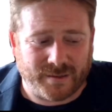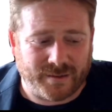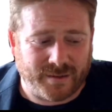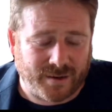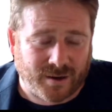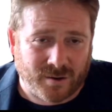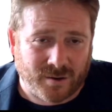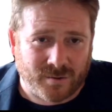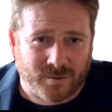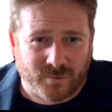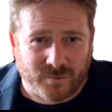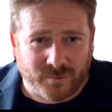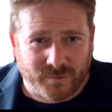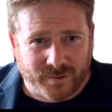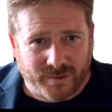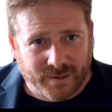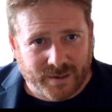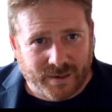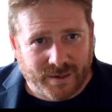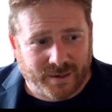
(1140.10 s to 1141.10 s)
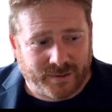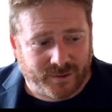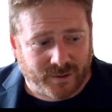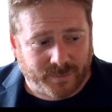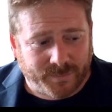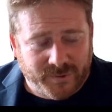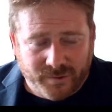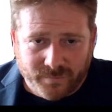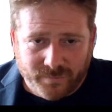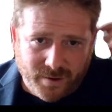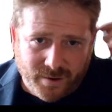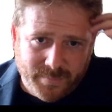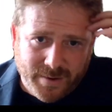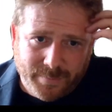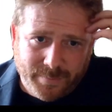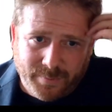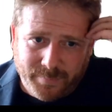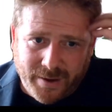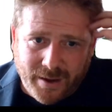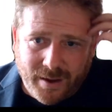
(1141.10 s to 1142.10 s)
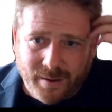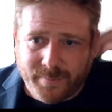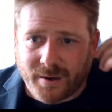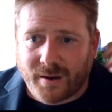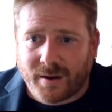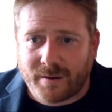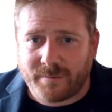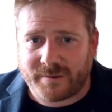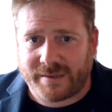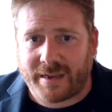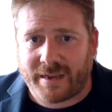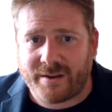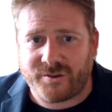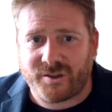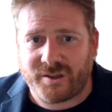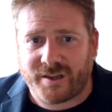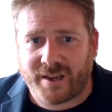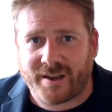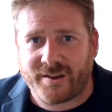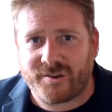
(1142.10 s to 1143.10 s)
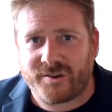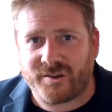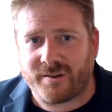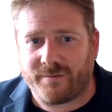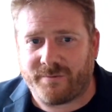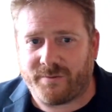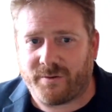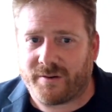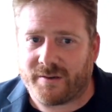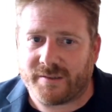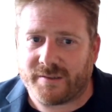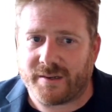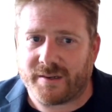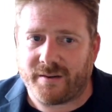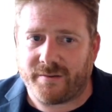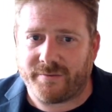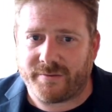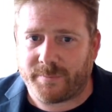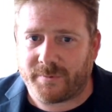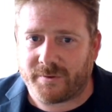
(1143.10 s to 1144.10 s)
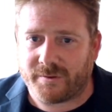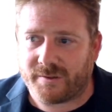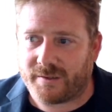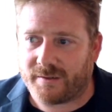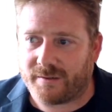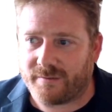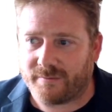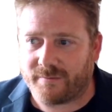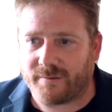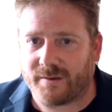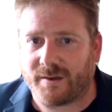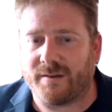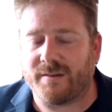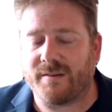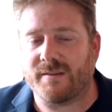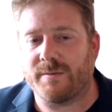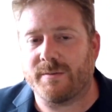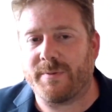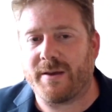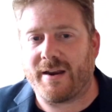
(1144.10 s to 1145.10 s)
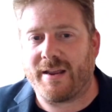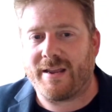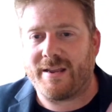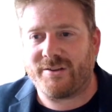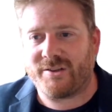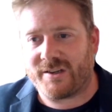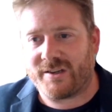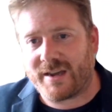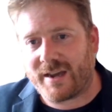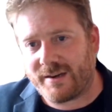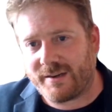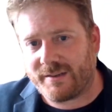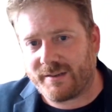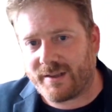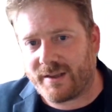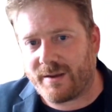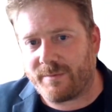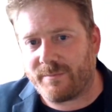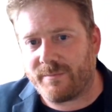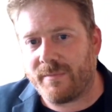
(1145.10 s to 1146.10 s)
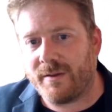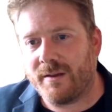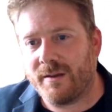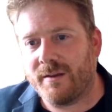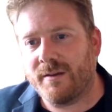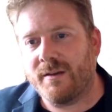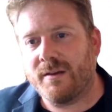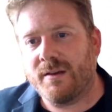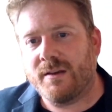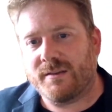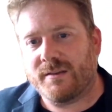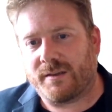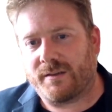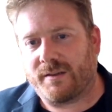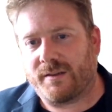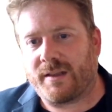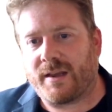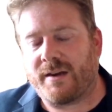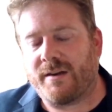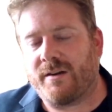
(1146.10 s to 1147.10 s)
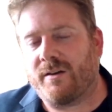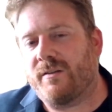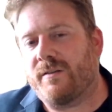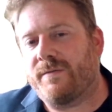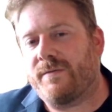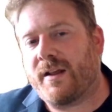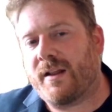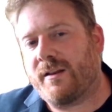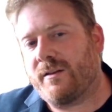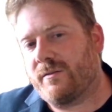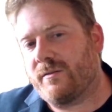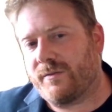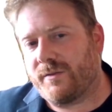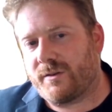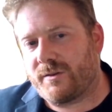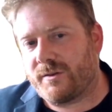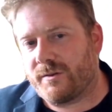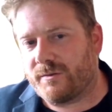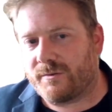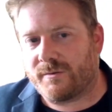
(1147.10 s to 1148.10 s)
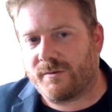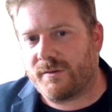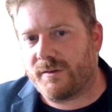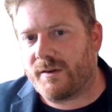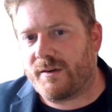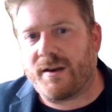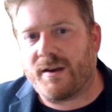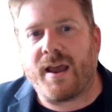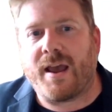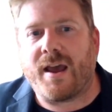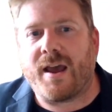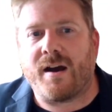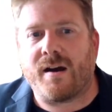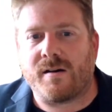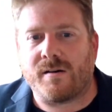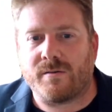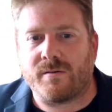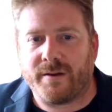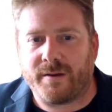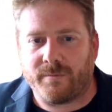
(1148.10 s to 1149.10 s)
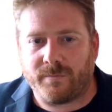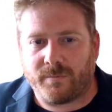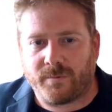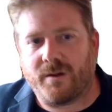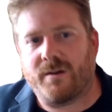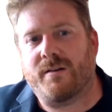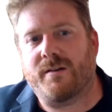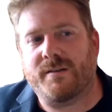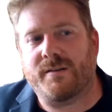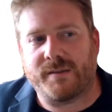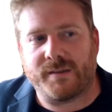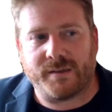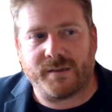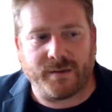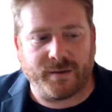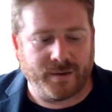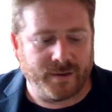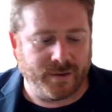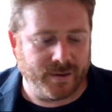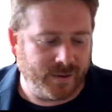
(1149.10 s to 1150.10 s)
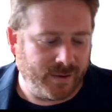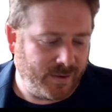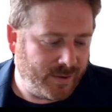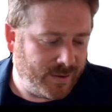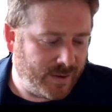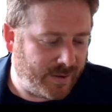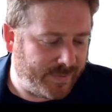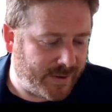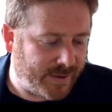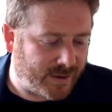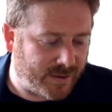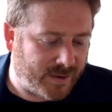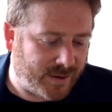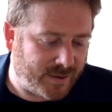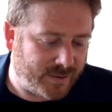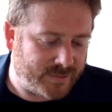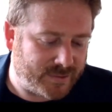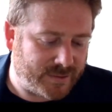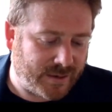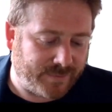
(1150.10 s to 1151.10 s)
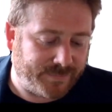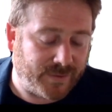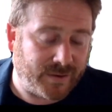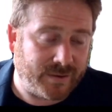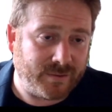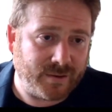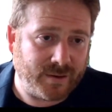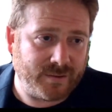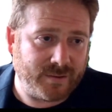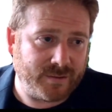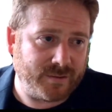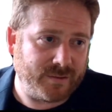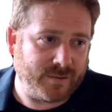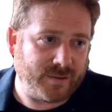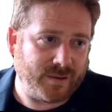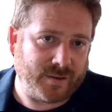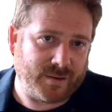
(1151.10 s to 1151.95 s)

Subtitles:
the old adoption roadmap in Power BI was education of your executive sponsor, right? It's about educating them so that they know the value of the tool and how it works and that kind of stuff. And